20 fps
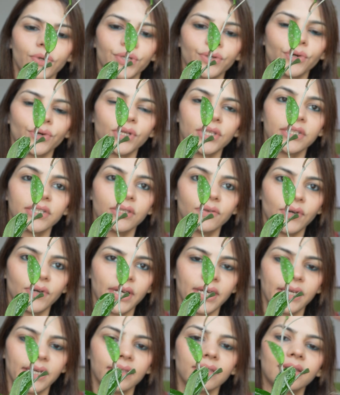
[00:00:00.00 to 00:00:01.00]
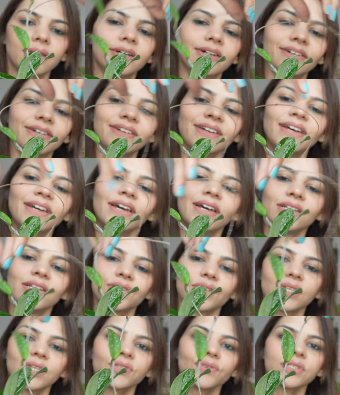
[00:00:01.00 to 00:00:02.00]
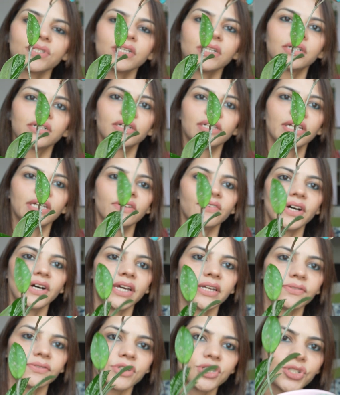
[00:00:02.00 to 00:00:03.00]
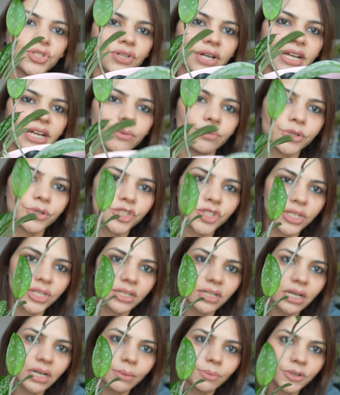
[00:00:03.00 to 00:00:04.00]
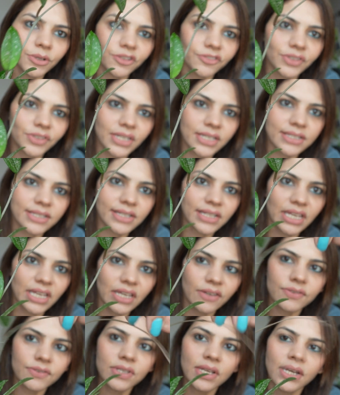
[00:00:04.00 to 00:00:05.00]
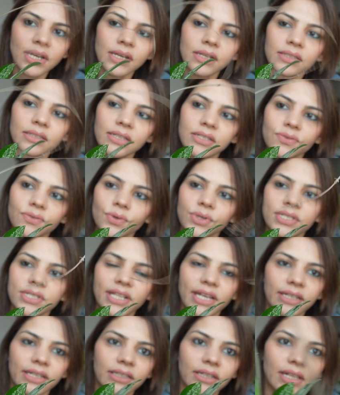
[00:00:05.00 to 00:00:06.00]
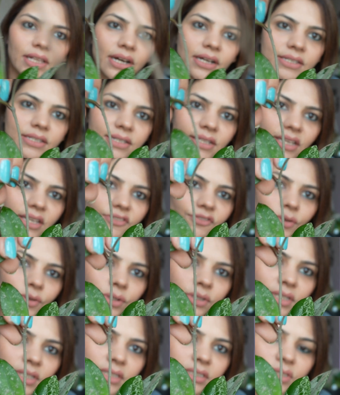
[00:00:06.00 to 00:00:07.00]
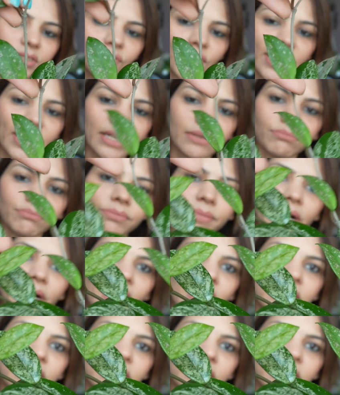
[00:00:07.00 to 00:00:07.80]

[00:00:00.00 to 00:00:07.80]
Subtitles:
what do you call it, the vine. So this was an earlier vine which tried pushing a couple of these leaves. This was like the last leaf on this vine,